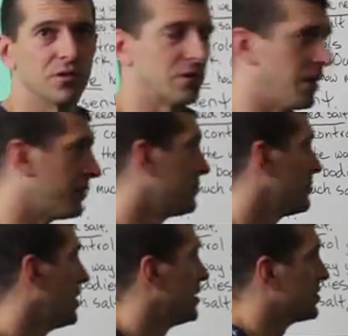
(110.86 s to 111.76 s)
okay?
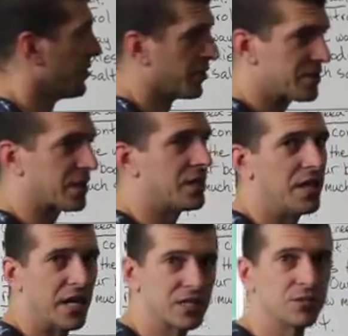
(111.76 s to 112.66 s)
So there is a
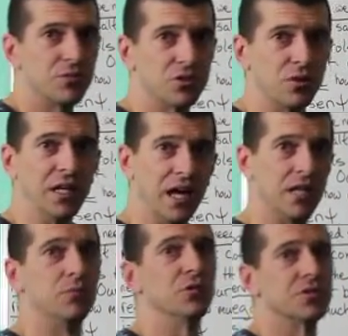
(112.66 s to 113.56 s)
connection between
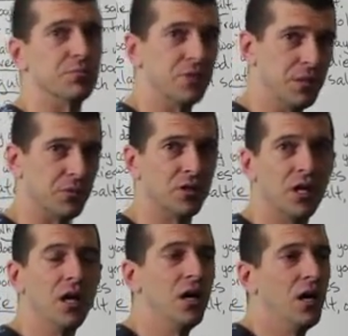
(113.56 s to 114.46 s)
animals and people.
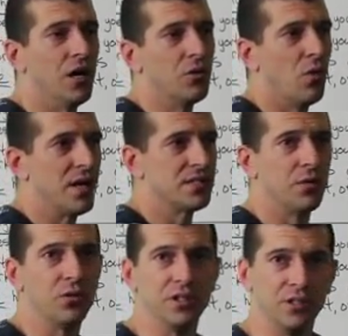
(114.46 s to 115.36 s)
Otherwise, they
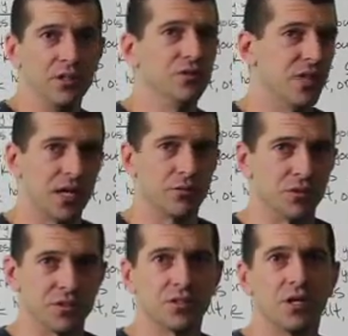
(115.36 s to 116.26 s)
wouldn't use
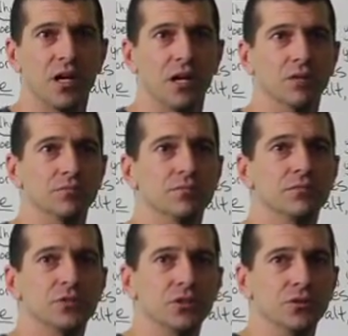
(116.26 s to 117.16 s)
animals
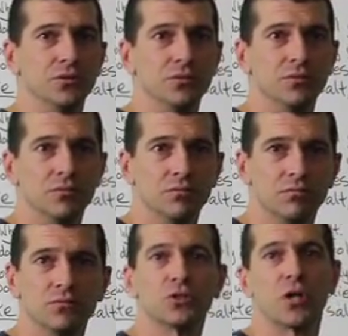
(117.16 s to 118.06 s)
to
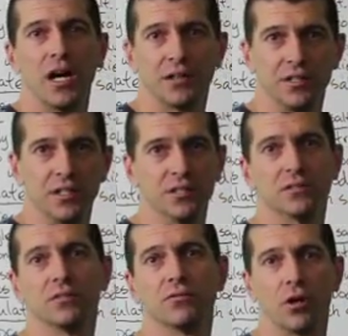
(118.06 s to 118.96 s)
try out these
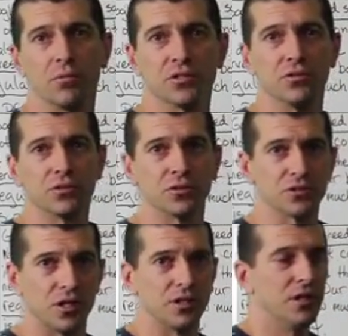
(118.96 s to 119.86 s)
pharmaceuticals
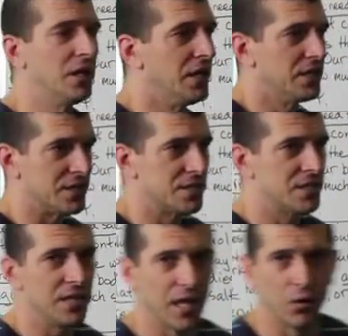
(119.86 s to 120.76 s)
on to
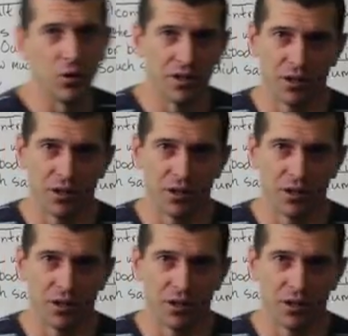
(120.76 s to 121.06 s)
see how well they